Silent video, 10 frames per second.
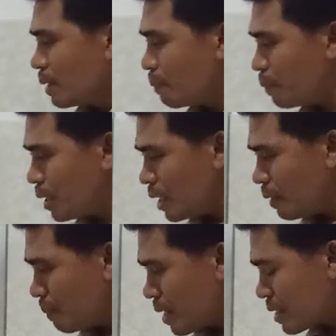
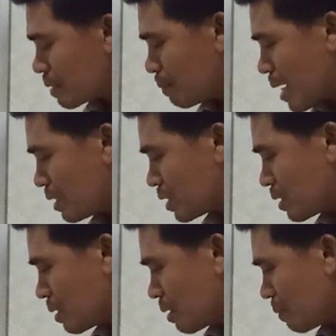Be plus about
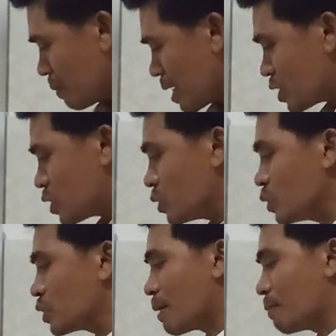plus to do
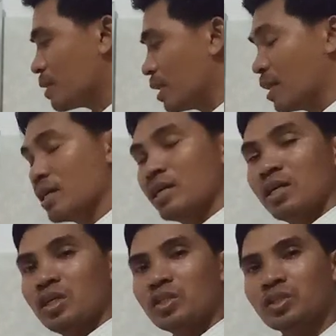something.
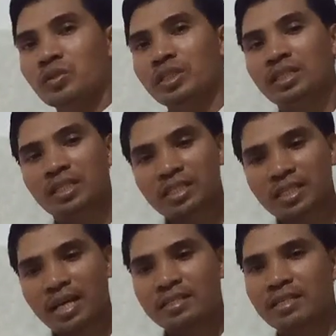So in this
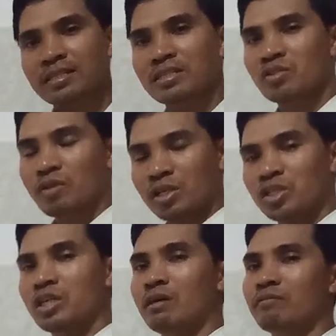case, it's the structure
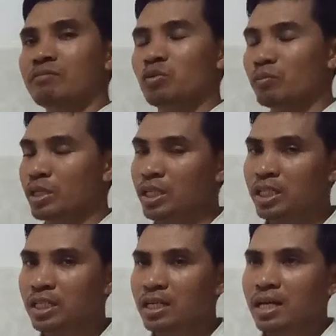of verb to
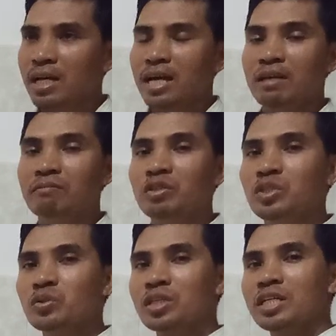be, and we
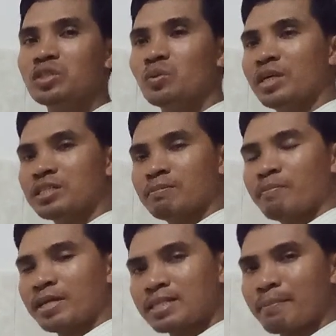use it to
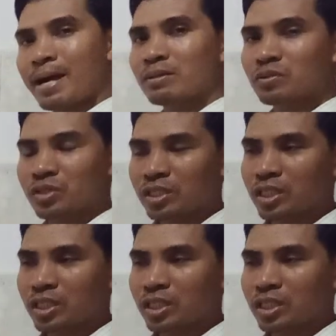express about